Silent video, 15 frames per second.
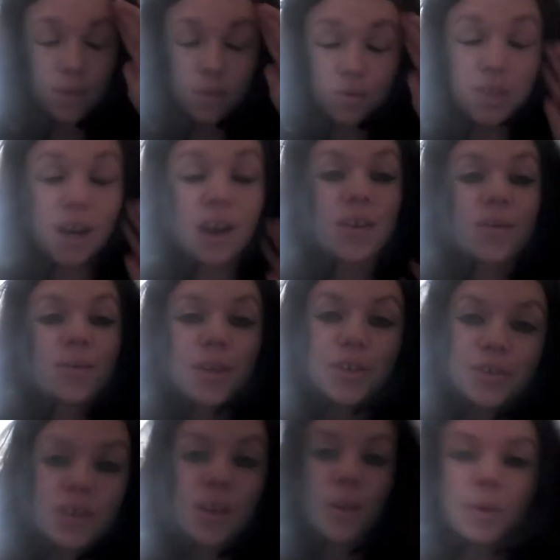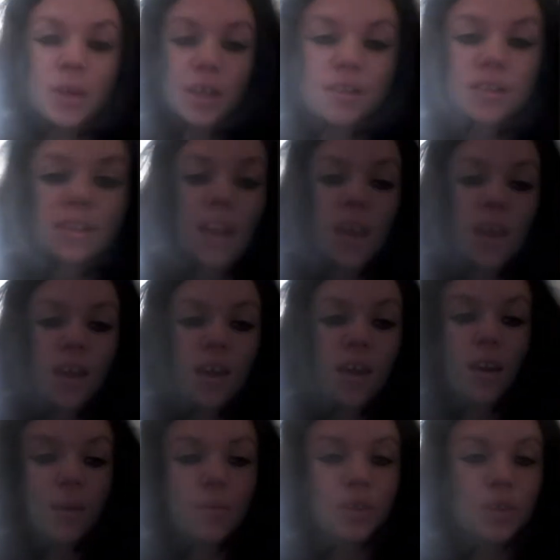Jared and Misha are going to be here today.
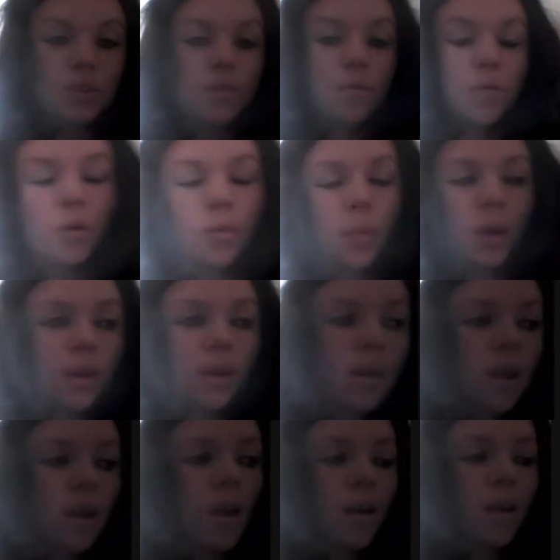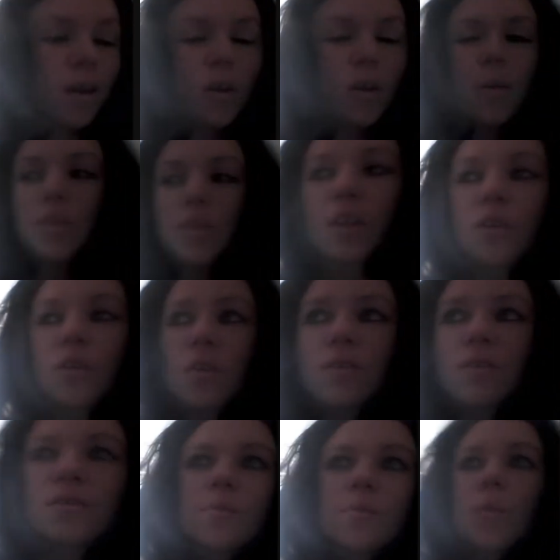I'm dressed as Ruby. I don't have my jacket on
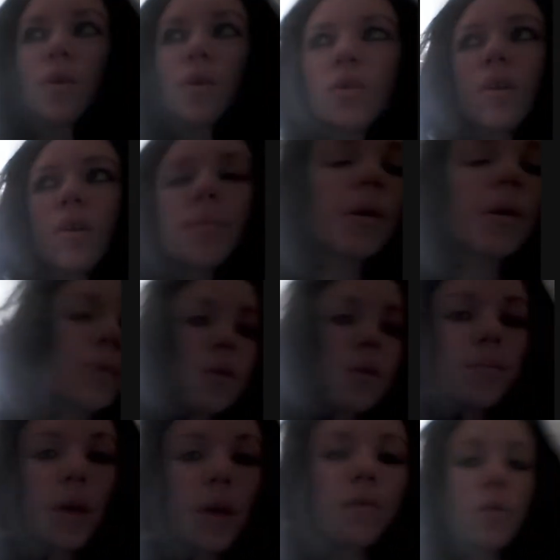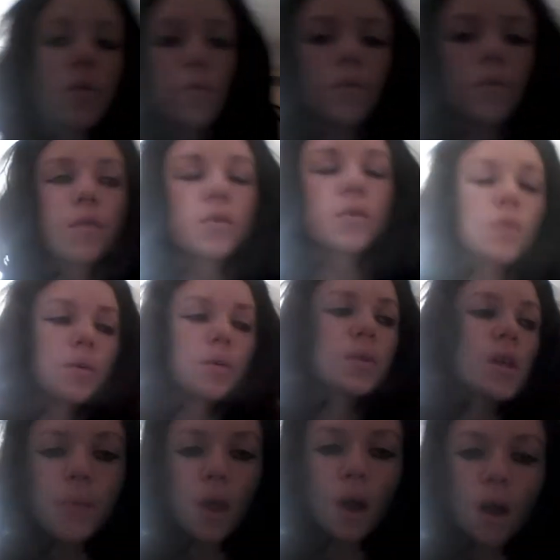because it's going to be really hot, but I'm going to have it on for the photo
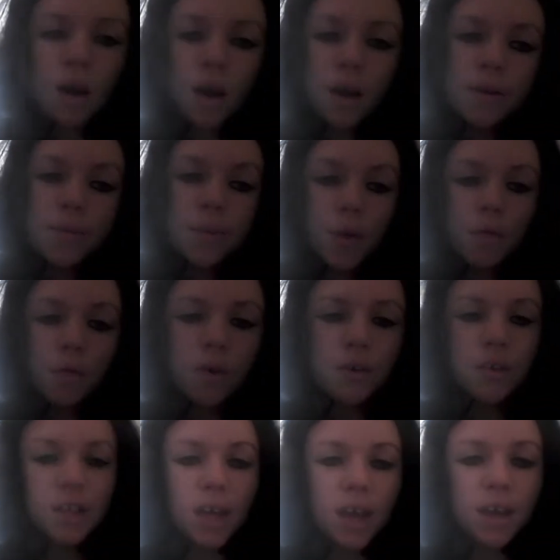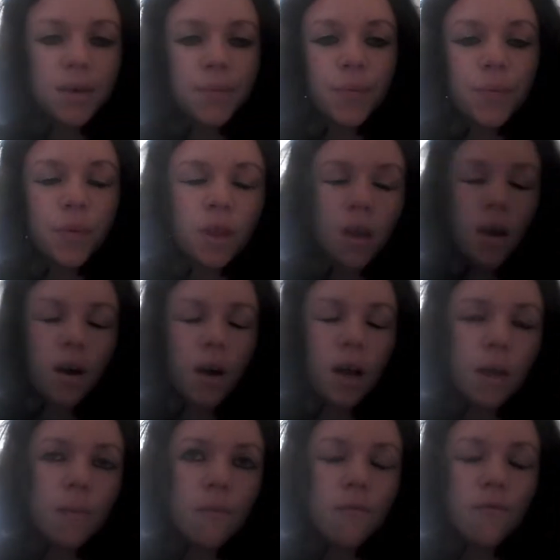ops. I've got to say,
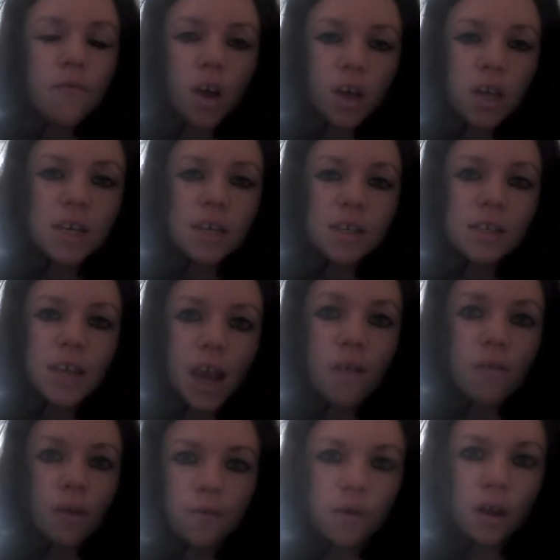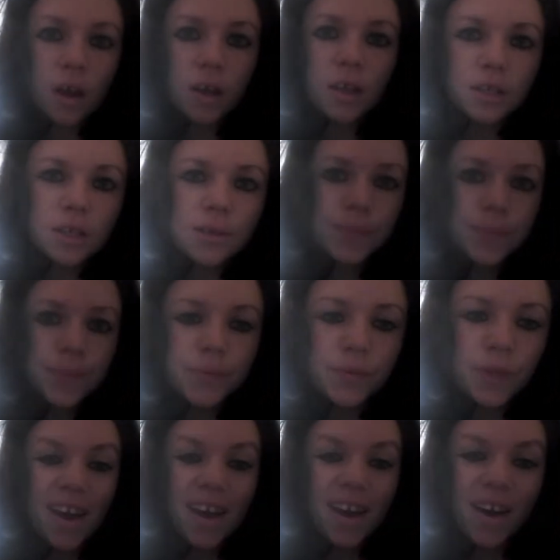I am fucking terrified.
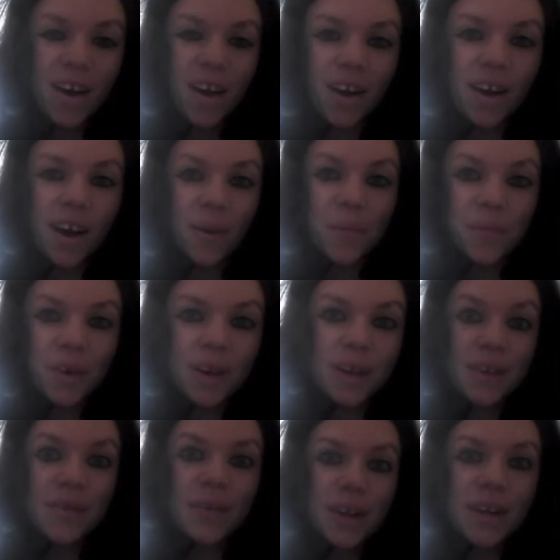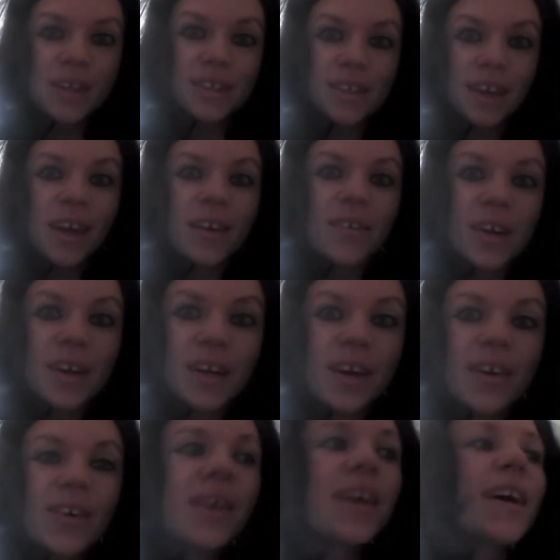I'm really, really scared right
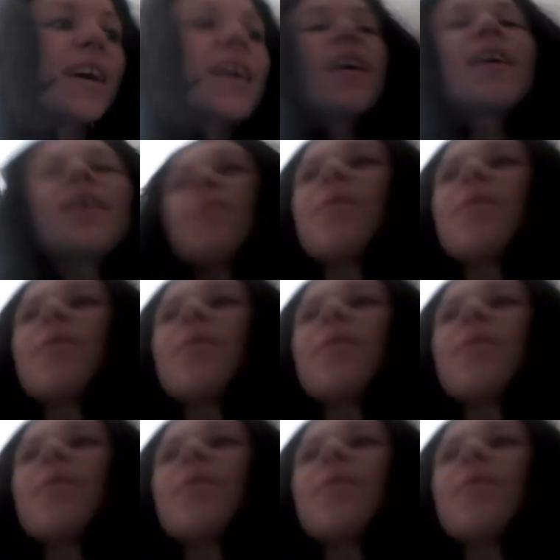now. I